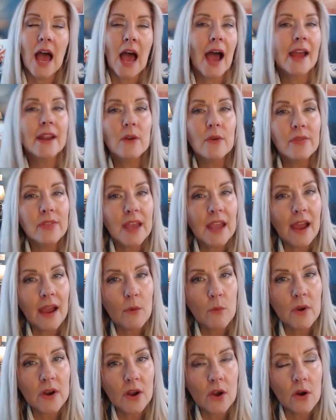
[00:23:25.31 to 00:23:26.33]
I don't think I
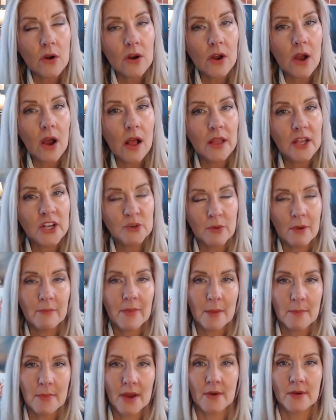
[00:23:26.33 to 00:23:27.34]
want to go to college, but
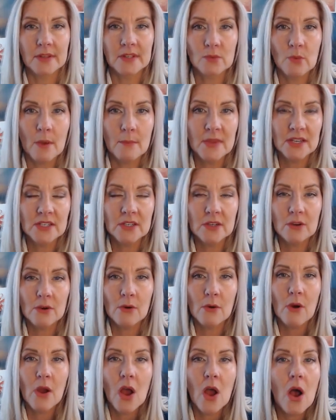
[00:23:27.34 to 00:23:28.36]
my parents want me
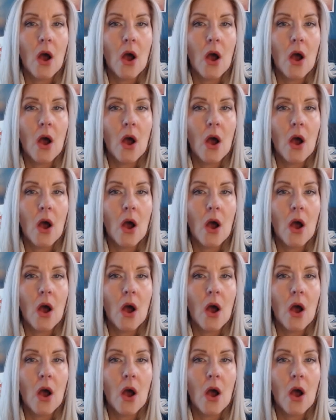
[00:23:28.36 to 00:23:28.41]
to.